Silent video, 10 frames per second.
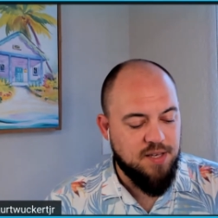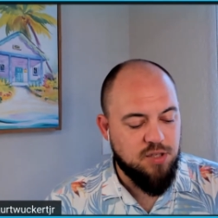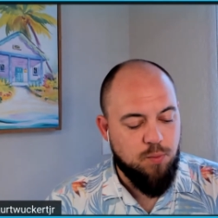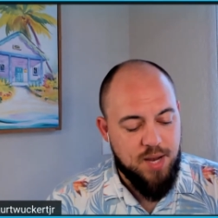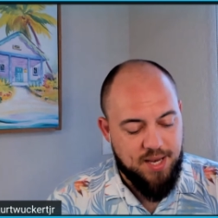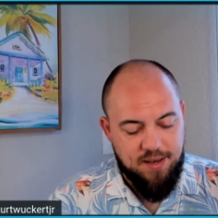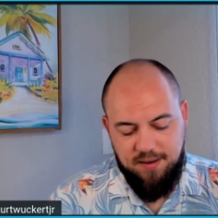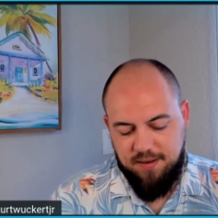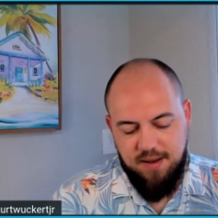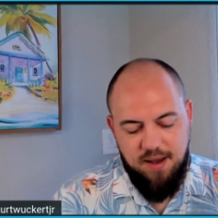this week,
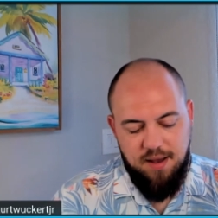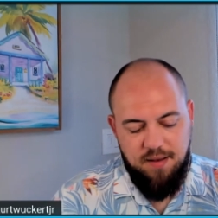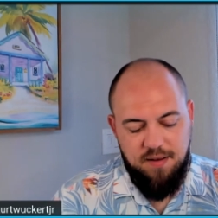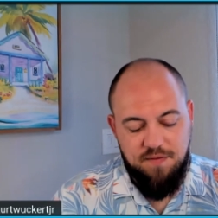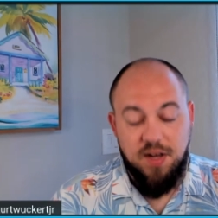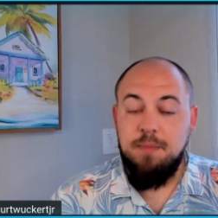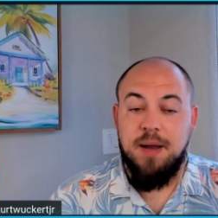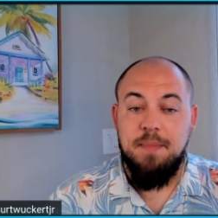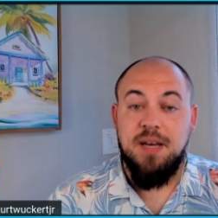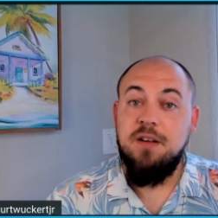invited
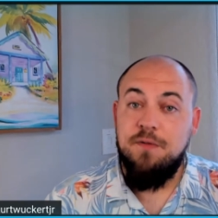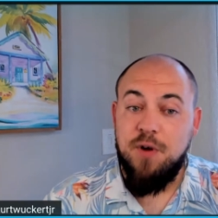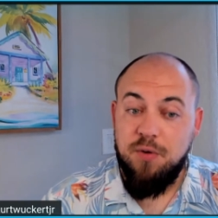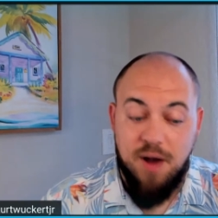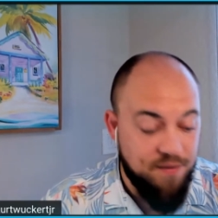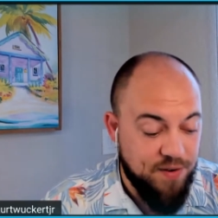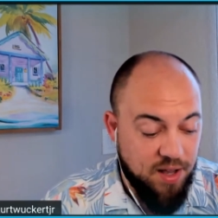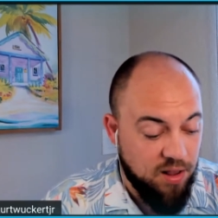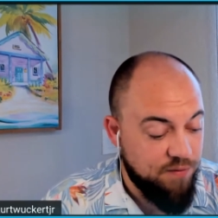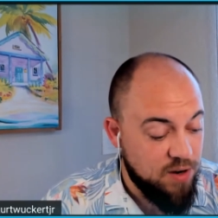by my dear friend
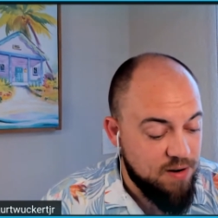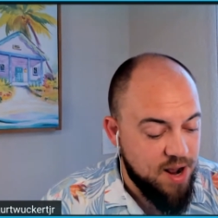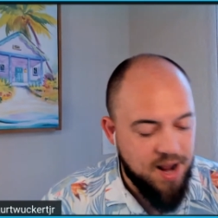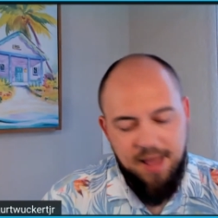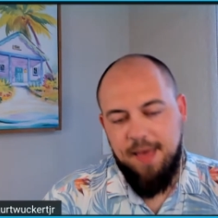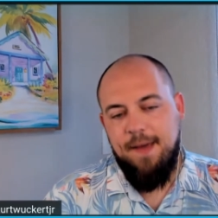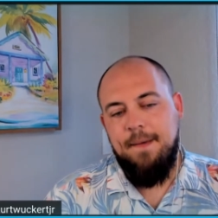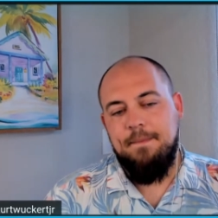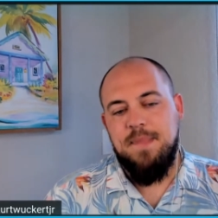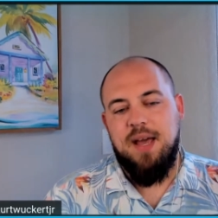Rafael Laverde,
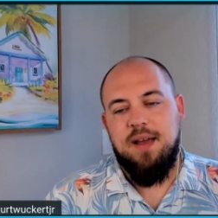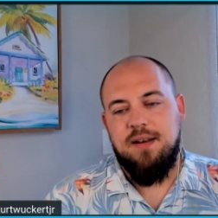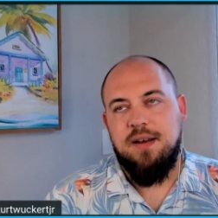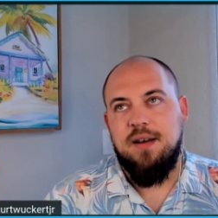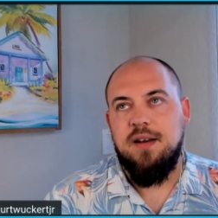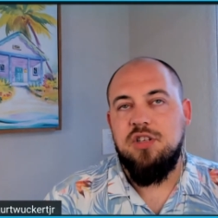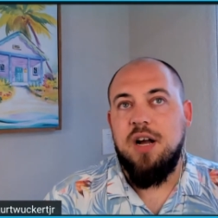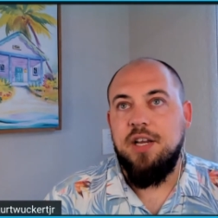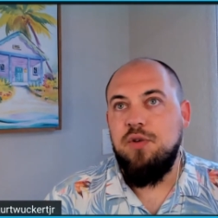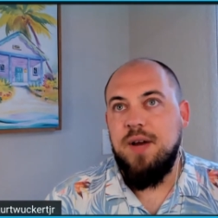and
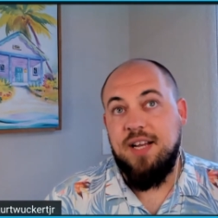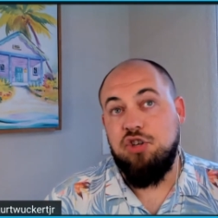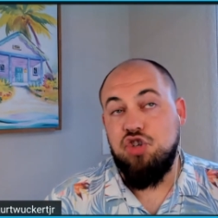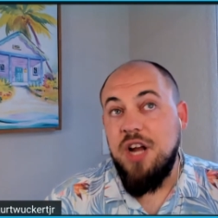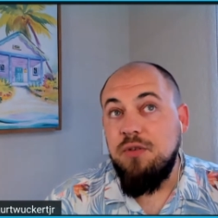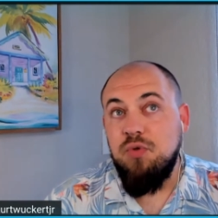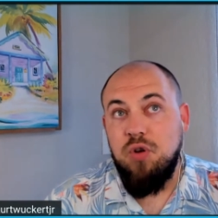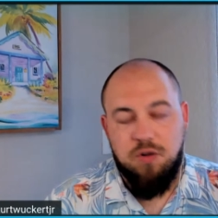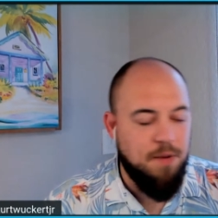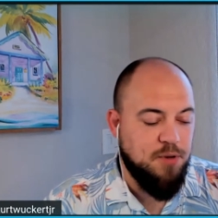talking to a
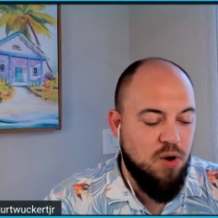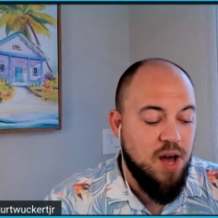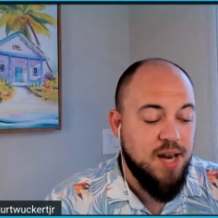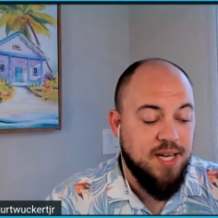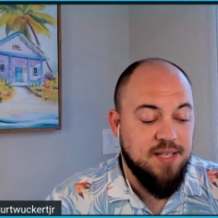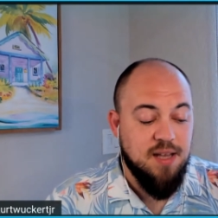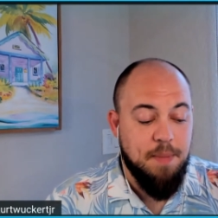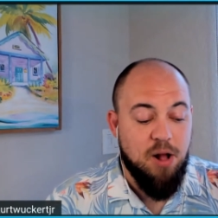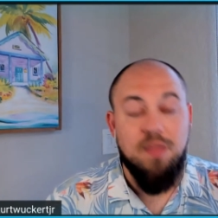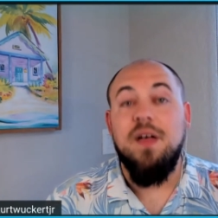general crypto audience
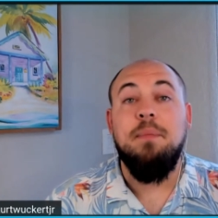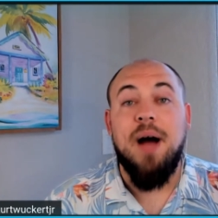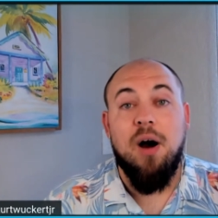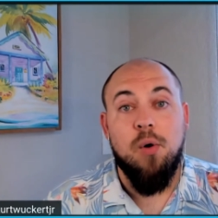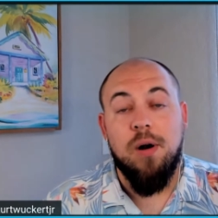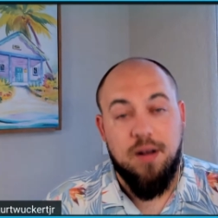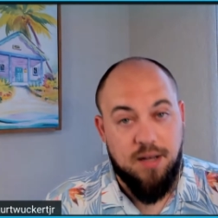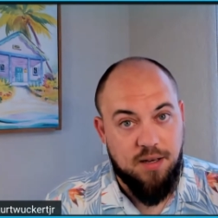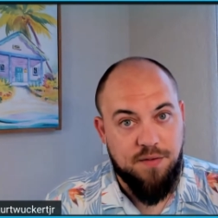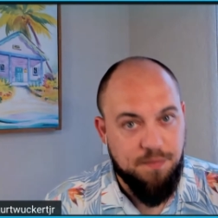about the power
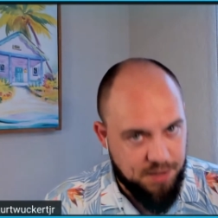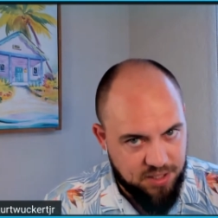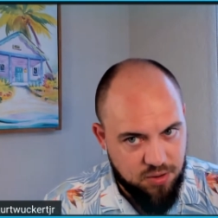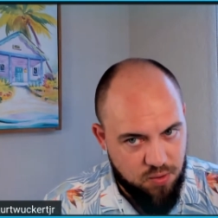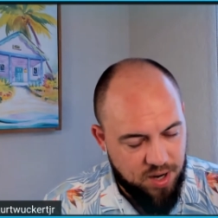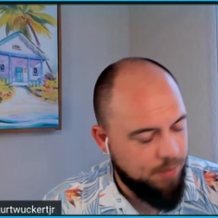of Bitcoin.